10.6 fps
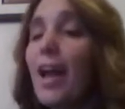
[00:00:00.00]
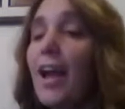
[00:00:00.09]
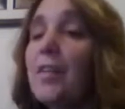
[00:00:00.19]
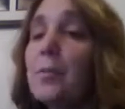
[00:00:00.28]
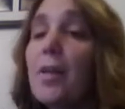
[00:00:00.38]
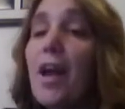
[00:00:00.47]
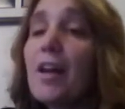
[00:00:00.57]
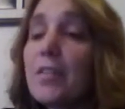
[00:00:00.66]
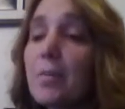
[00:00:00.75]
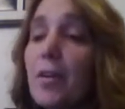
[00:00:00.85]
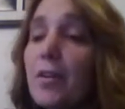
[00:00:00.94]
And then we have
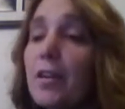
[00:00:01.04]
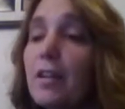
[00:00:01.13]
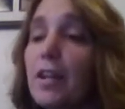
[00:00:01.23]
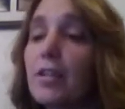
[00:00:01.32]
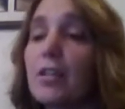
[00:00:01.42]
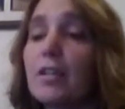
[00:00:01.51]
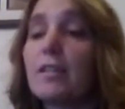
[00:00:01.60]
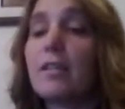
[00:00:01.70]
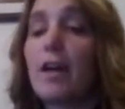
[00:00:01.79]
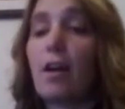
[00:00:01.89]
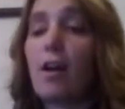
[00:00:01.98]
some other collections
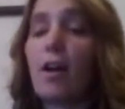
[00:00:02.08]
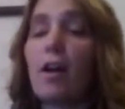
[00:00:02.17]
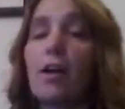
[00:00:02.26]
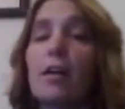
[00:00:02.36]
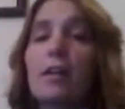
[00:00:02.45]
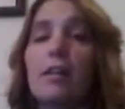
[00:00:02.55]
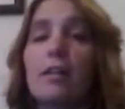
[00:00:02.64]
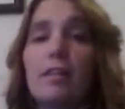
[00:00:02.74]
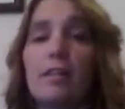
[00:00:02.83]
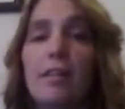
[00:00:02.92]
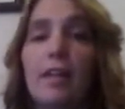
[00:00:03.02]
that are
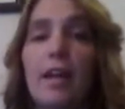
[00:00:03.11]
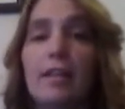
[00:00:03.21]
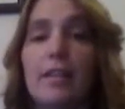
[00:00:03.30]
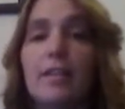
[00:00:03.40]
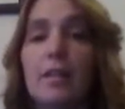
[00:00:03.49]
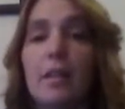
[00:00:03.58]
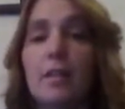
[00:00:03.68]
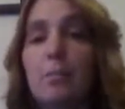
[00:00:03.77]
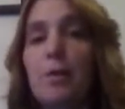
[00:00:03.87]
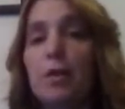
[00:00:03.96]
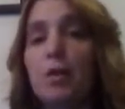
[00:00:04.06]
like this, and it's a
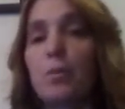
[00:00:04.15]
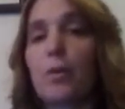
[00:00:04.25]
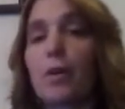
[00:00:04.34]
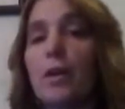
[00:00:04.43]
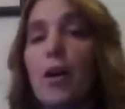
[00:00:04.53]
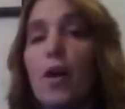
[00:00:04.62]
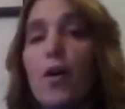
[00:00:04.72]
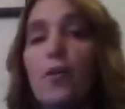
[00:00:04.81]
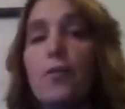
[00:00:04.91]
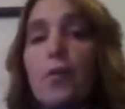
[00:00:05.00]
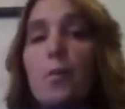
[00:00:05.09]
picture book
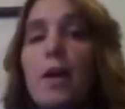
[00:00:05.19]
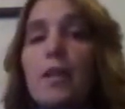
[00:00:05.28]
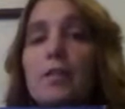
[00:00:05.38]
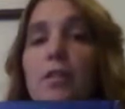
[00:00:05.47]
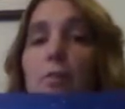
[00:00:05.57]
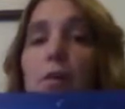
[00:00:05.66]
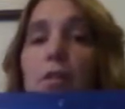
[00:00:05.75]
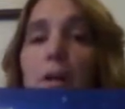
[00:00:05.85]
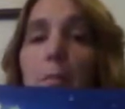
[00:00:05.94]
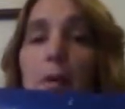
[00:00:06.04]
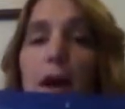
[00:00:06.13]
format. So the books
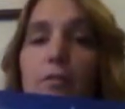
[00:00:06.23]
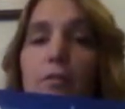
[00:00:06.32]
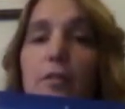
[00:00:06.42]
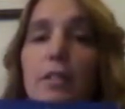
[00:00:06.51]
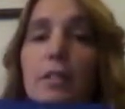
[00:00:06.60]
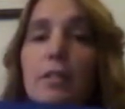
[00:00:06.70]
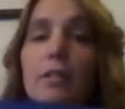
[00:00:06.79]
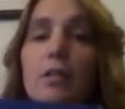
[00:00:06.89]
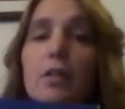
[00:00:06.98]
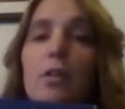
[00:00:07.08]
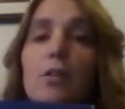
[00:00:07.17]
are bound,
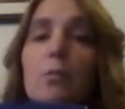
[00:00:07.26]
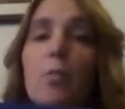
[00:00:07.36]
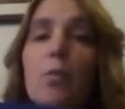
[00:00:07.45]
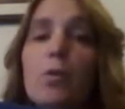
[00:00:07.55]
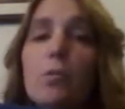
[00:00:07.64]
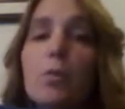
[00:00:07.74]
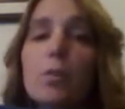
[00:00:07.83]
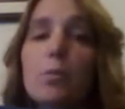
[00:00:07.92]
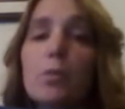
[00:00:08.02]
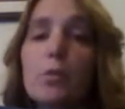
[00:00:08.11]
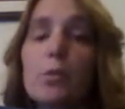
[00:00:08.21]
so there's
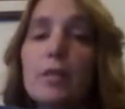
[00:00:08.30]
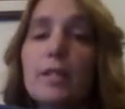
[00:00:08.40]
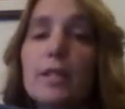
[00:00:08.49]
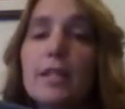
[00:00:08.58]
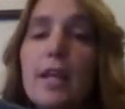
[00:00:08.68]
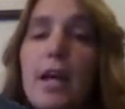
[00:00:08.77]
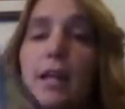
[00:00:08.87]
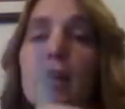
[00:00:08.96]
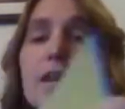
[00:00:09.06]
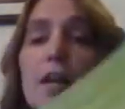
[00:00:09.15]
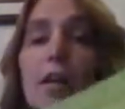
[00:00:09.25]
multiple stories inside,
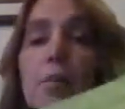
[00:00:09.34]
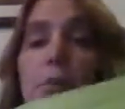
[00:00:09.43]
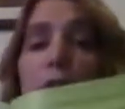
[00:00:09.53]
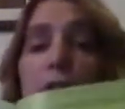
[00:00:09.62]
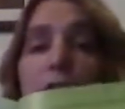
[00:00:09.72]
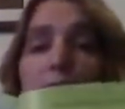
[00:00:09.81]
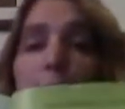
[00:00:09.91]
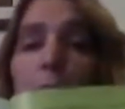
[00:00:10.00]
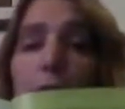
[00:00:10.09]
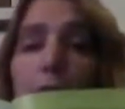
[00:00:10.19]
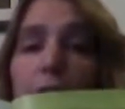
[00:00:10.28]
but you're going to see
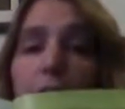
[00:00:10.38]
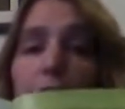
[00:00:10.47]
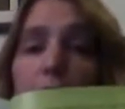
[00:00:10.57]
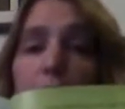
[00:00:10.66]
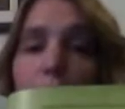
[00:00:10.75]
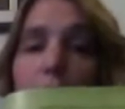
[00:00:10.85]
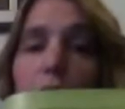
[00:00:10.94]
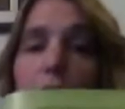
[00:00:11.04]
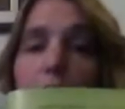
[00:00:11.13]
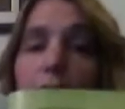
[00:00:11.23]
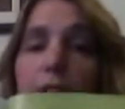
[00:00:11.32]
bright
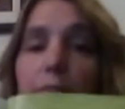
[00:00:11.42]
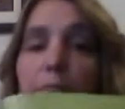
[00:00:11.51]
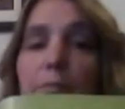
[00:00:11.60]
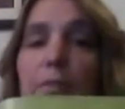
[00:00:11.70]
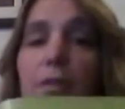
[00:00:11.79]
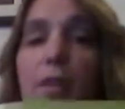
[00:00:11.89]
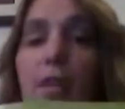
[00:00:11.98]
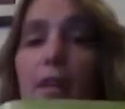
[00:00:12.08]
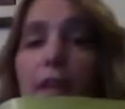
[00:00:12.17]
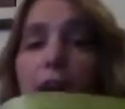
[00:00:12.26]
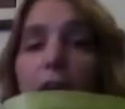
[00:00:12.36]
illustrations.
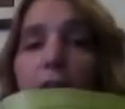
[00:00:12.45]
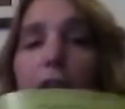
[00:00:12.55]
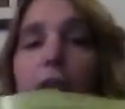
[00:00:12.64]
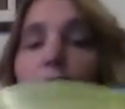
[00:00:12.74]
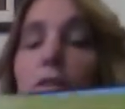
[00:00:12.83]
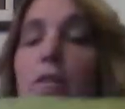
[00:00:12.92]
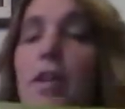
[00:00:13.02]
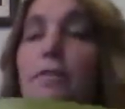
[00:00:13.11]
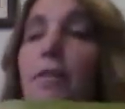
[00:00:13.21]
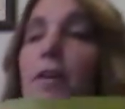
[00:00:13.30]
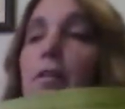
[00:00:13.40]
So it's
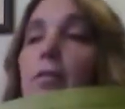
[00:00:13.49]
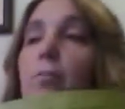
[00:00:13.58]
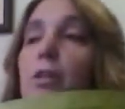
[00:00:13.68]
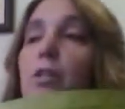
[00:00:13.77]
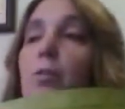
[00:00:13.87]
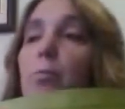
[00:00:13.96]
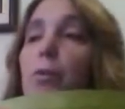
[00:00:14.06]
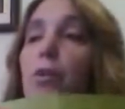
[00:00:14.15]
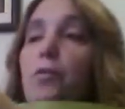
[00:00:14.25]
that fun picture book